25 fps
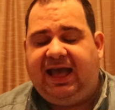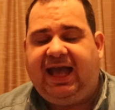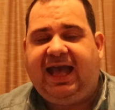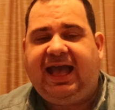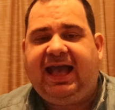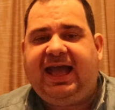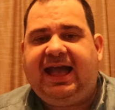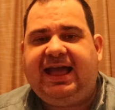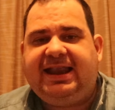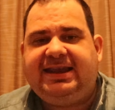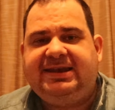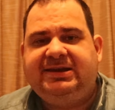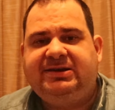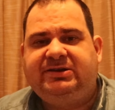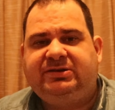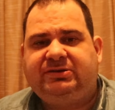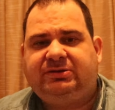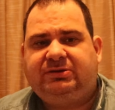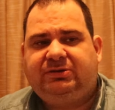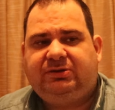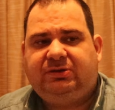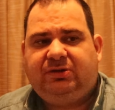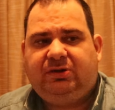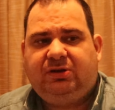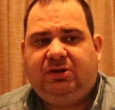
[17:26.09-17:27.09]
and
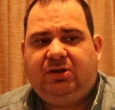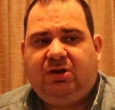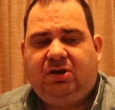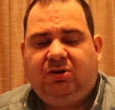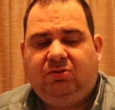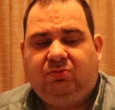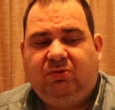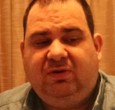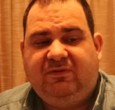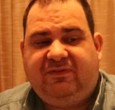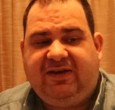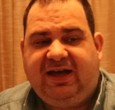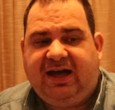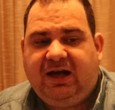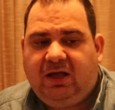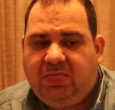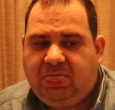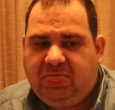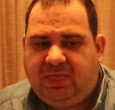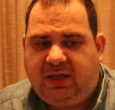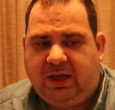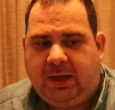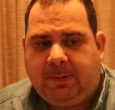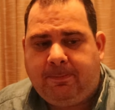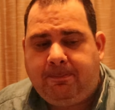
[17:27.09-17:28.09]

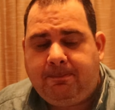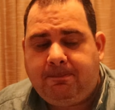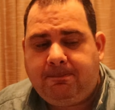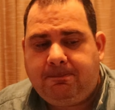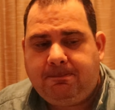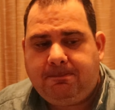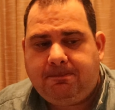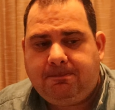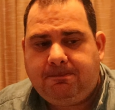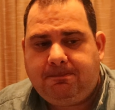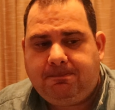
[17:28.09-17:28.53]
without them,